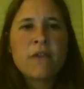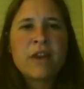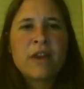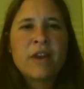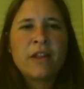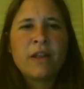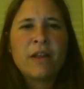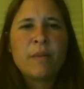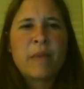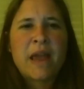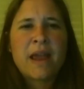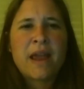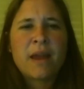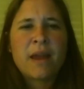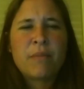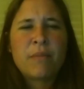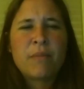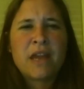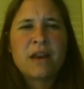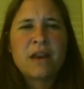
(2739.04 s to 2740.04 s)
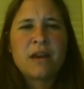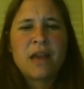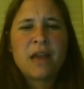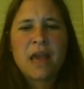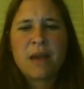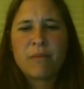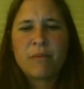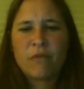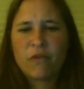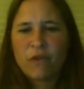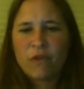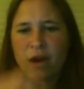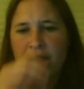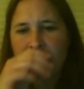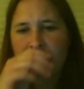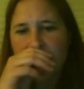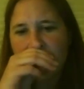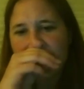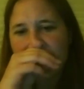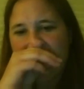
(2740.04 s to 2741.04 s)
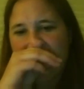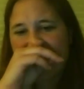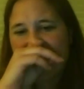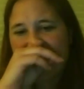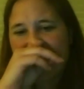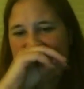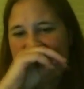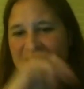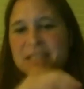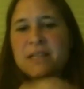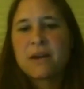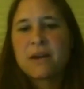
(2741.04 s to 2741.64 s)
vanilla bean came from Madagascar.